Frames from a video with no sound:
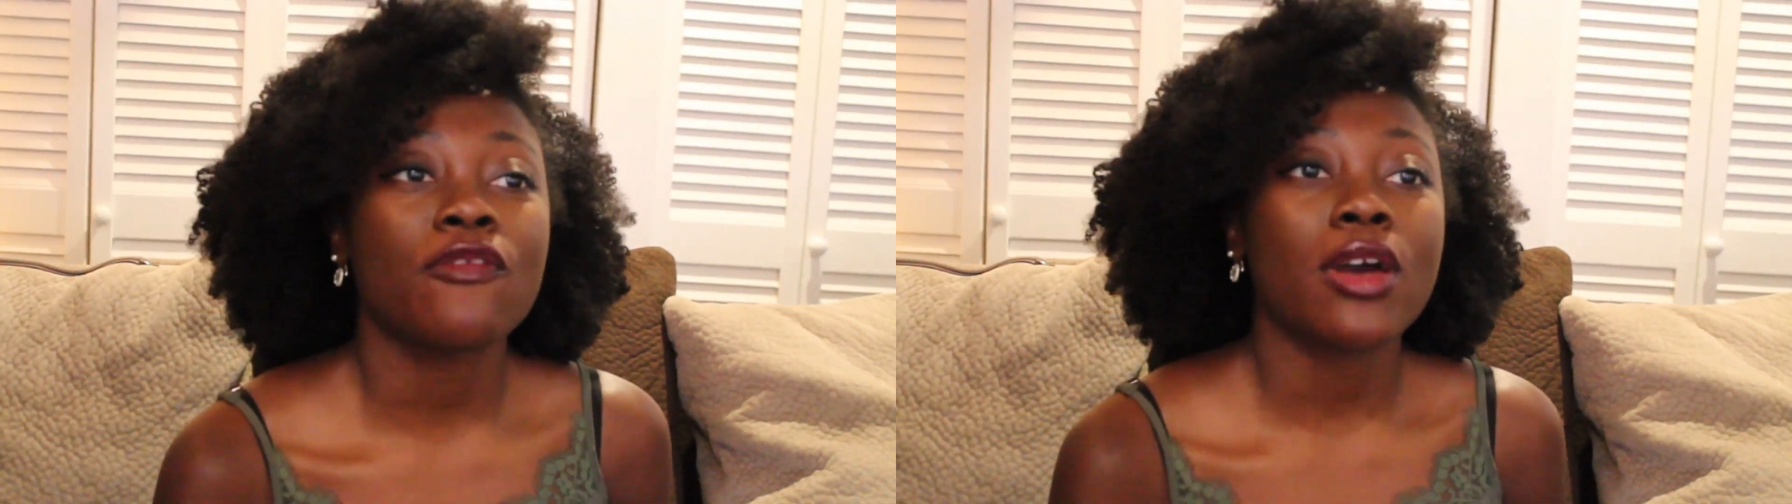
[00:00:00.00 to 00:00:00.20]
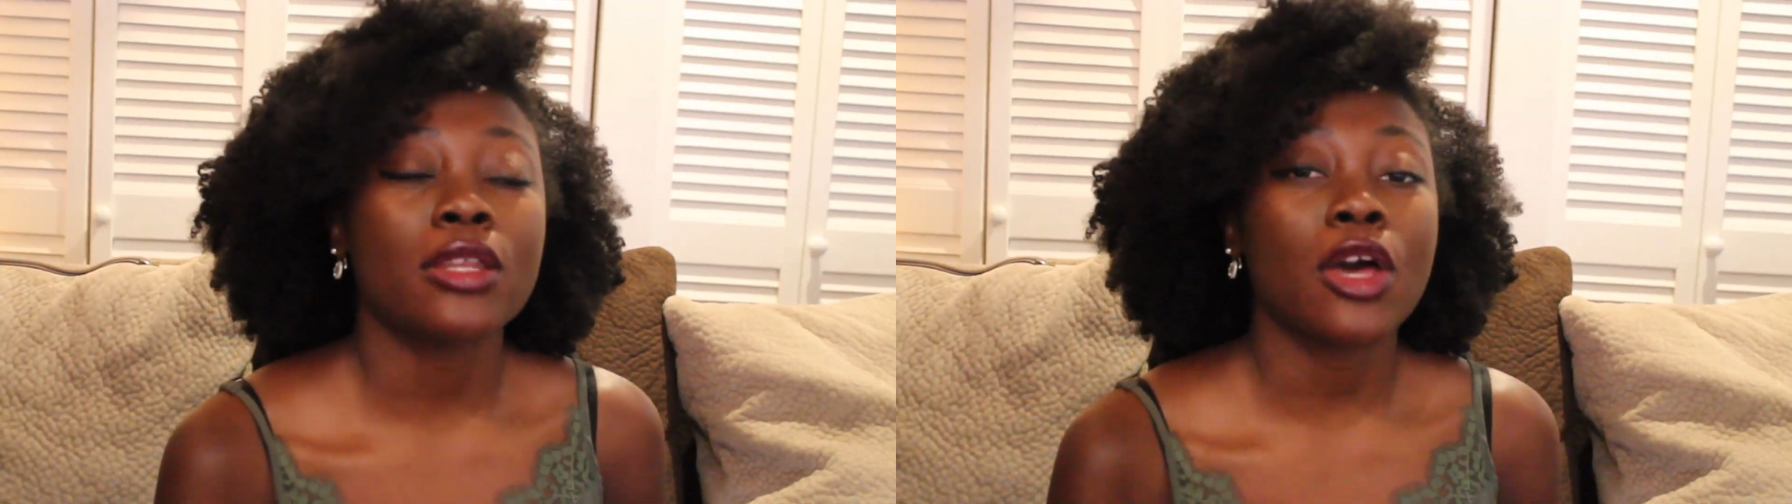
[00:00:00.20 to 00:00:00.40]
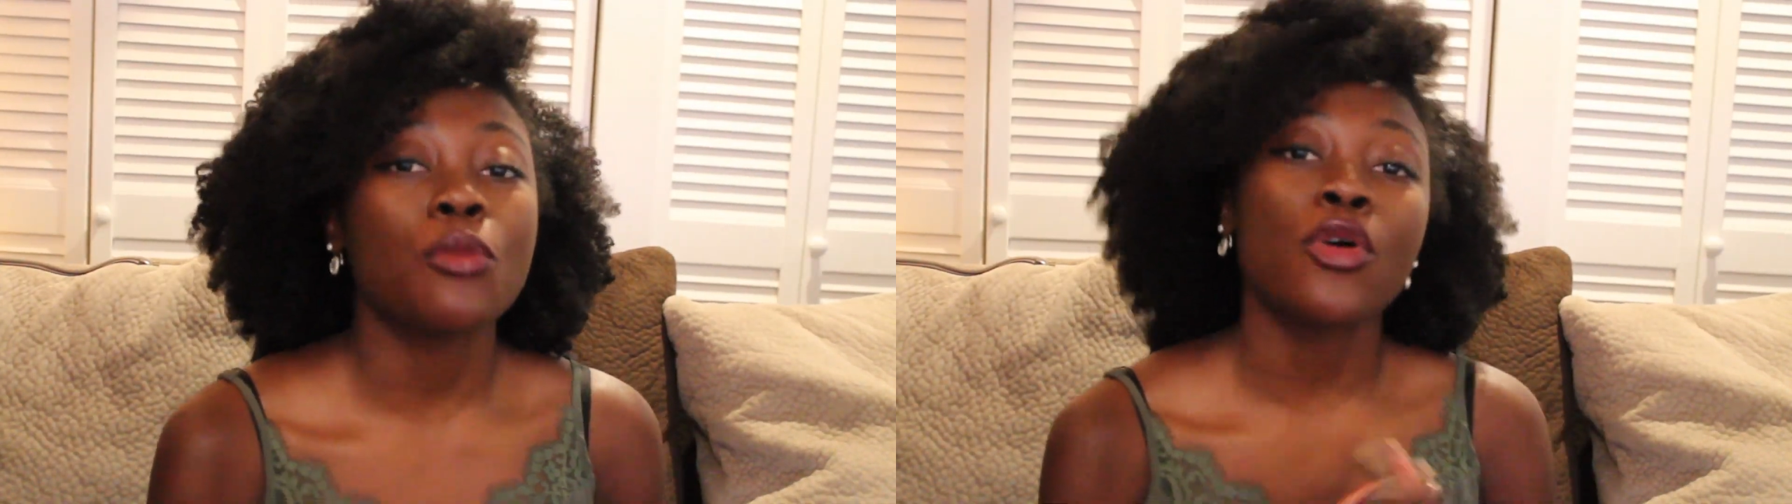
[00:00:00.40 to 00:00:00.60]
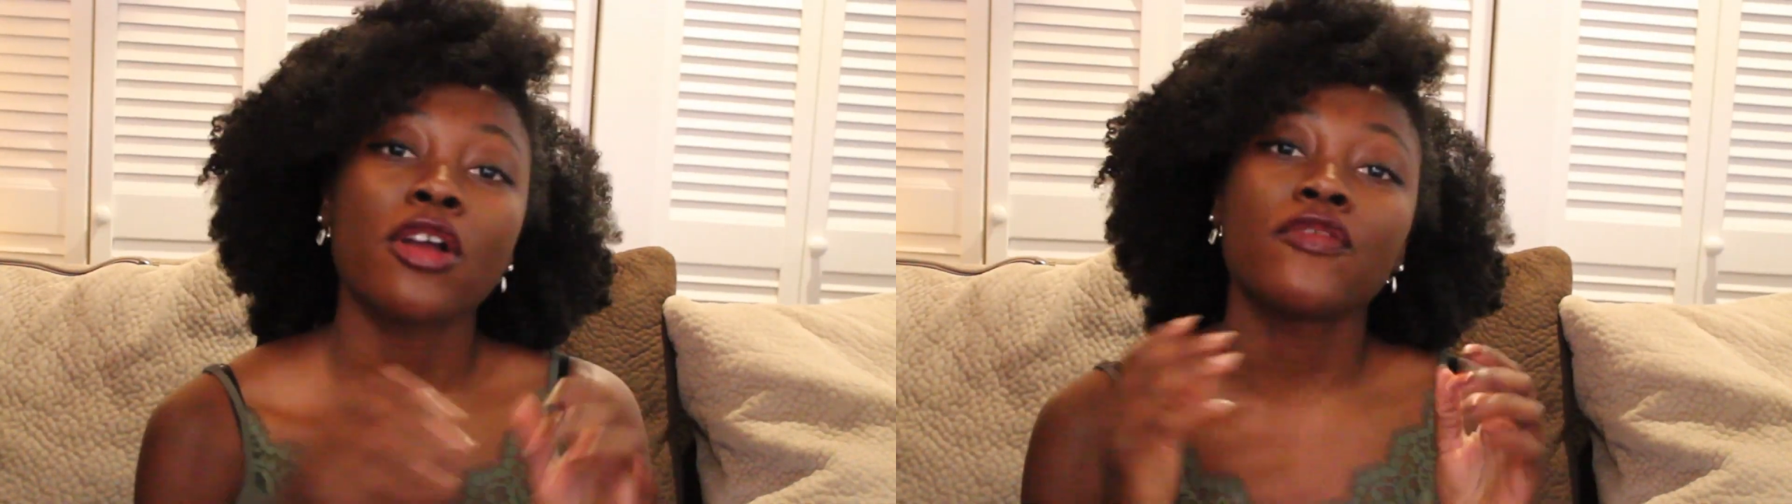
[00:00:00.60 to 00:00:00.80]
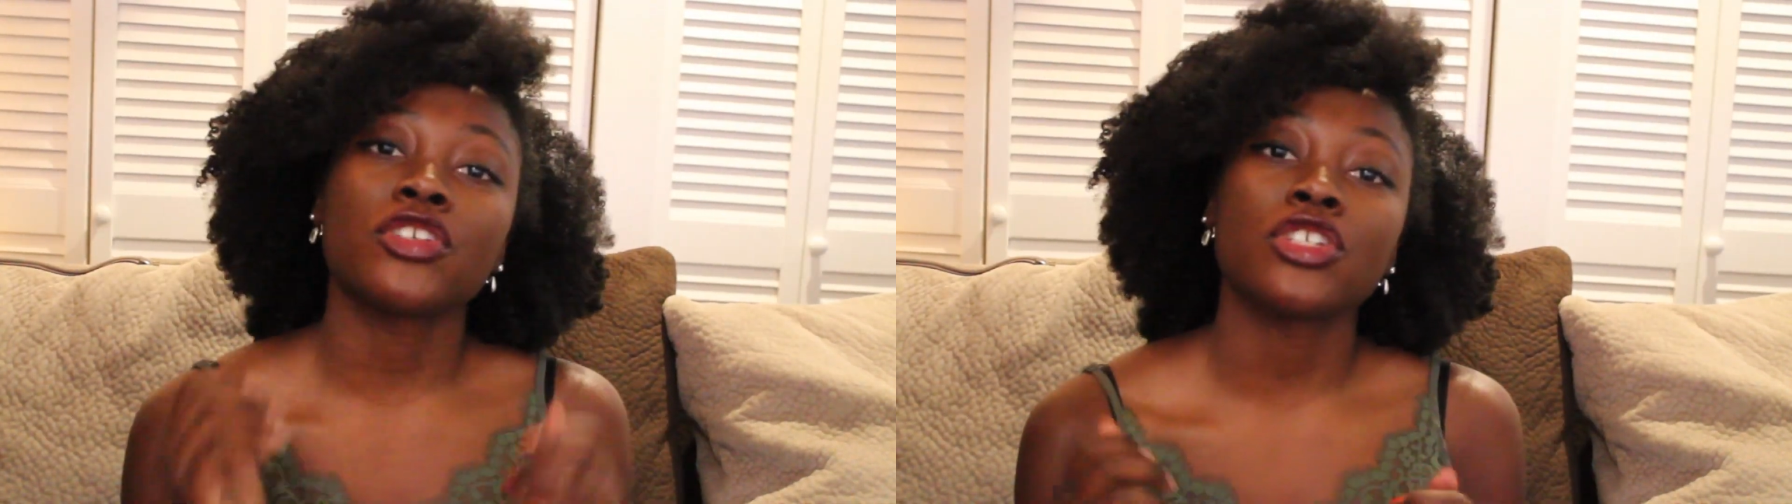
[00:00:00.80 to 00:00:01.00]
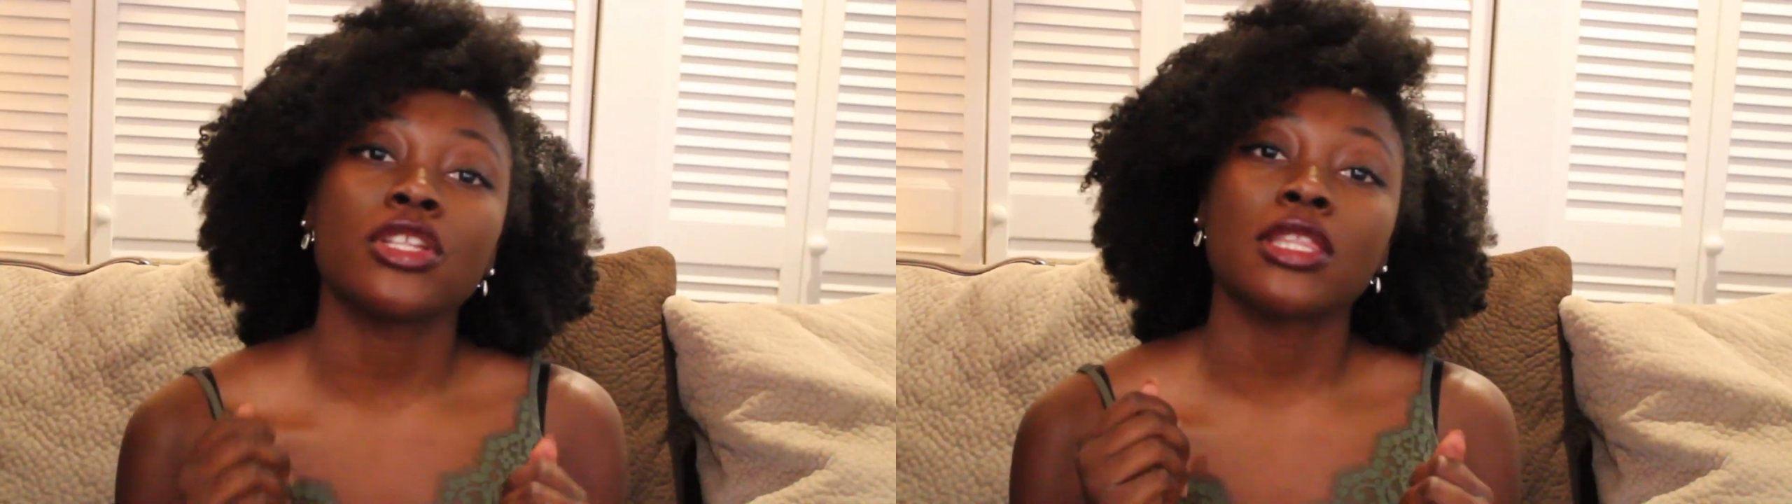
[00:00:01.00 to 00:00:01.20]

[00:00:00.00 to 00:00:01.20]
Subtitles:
found out a more efficient